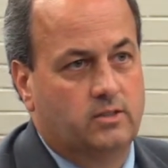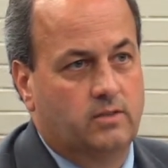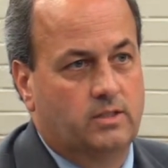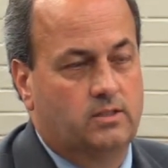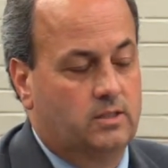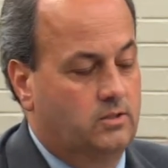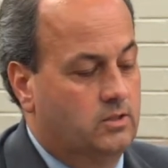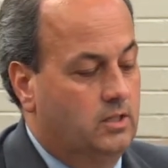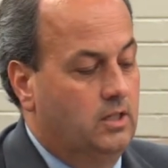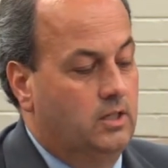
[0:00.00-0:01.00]
So this
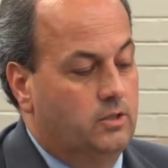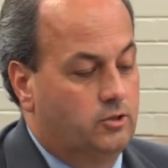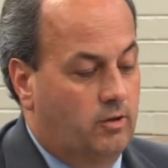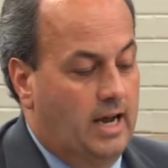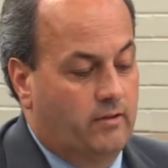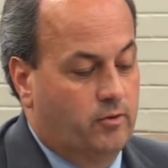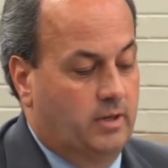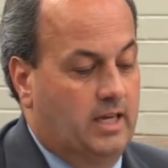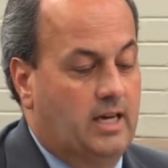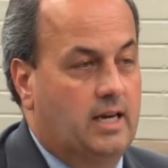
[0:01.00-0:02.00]
is tracked from
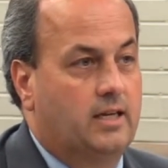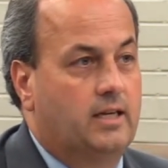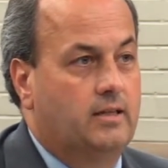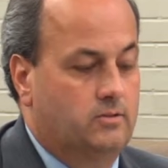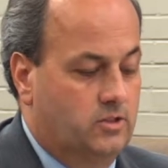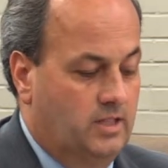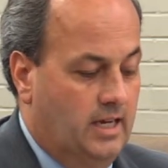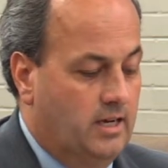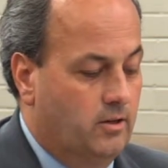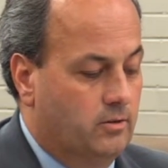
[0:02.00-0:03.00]
an accounting
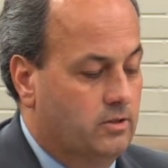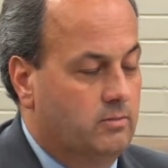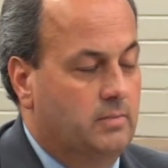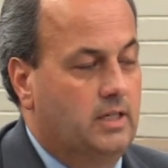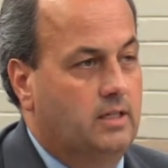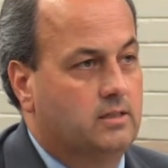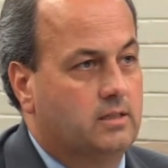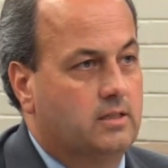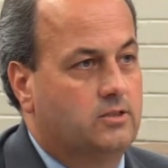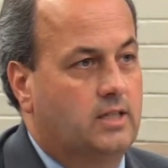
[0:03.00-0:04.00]
standard to meet
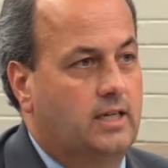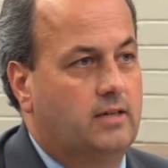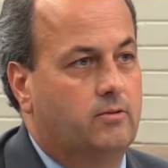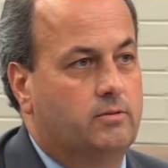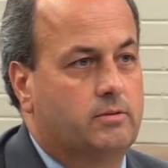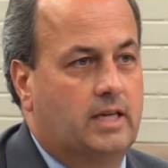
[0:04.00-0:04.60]
standard